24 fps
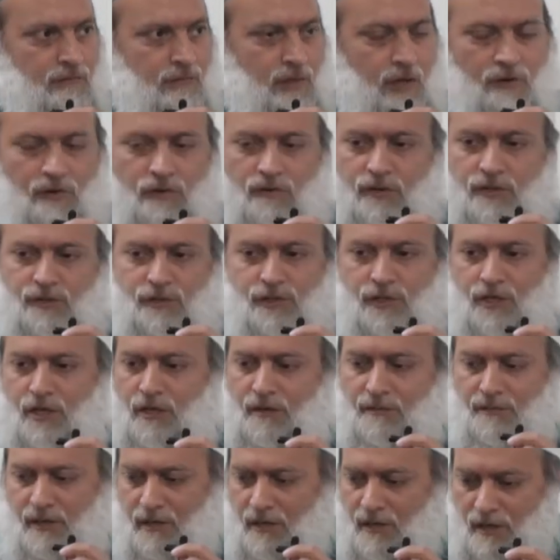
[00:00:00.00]
Everyone
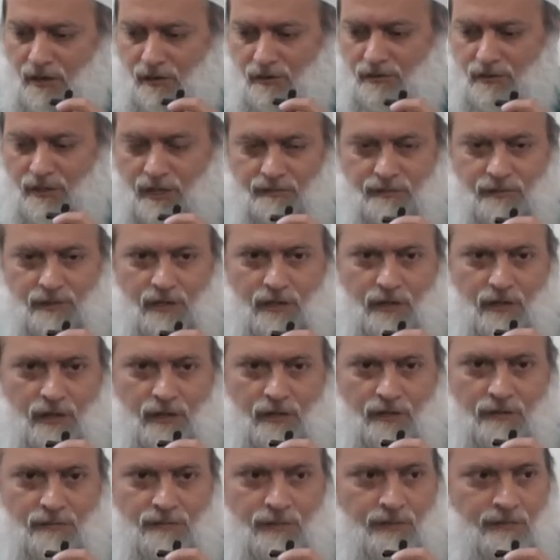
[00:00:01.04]
seeing me knows I'm sitting
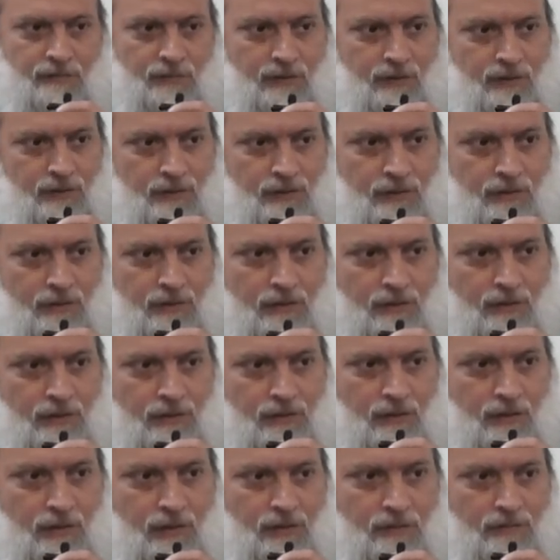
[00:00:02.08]
on the minbar.
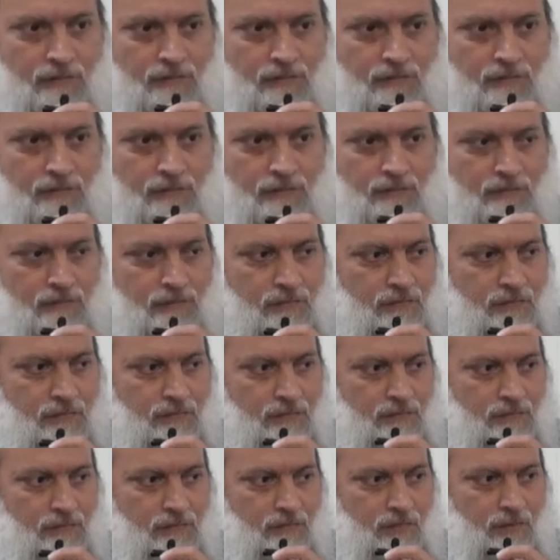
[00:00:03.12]
You know.
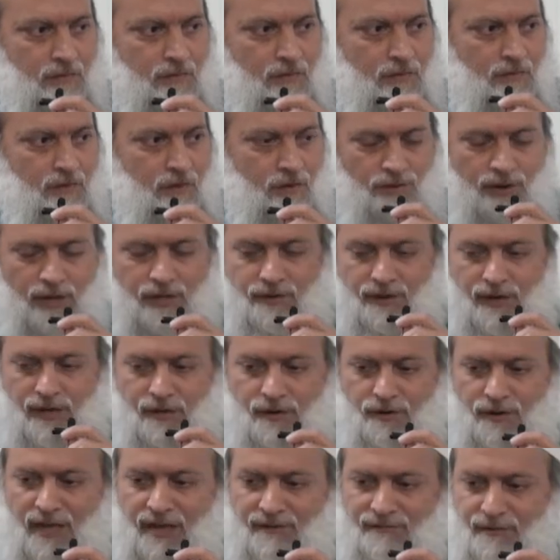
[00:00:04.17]
Or rather, I
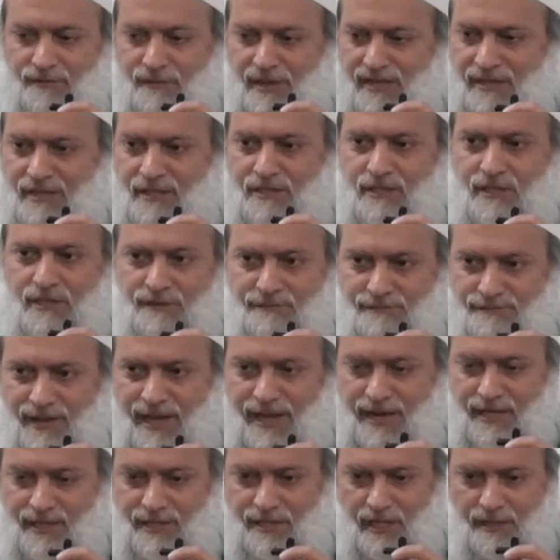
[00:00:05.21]
don't have to make this an
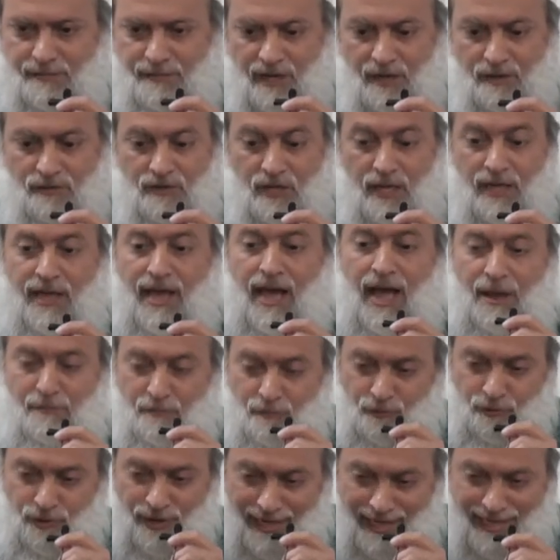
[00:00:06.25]
emphatic statement.
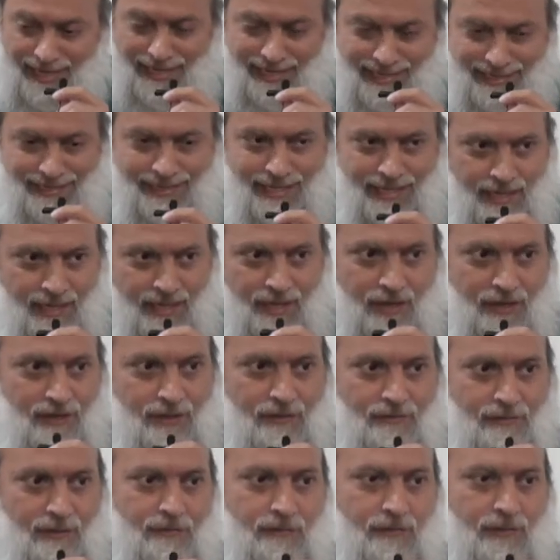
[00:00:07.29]
I'm really sitting on
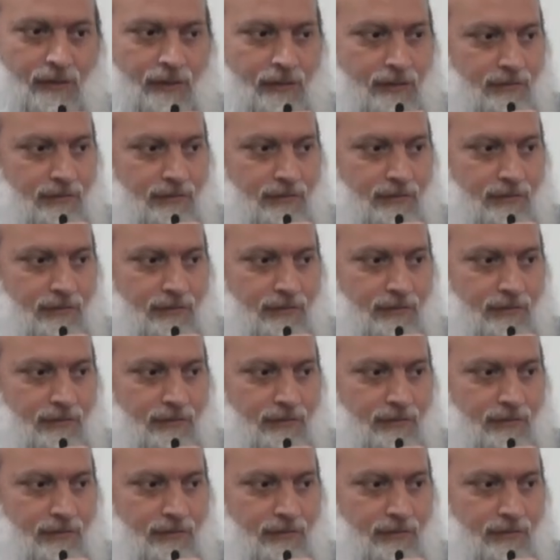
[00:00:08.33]
the minbar.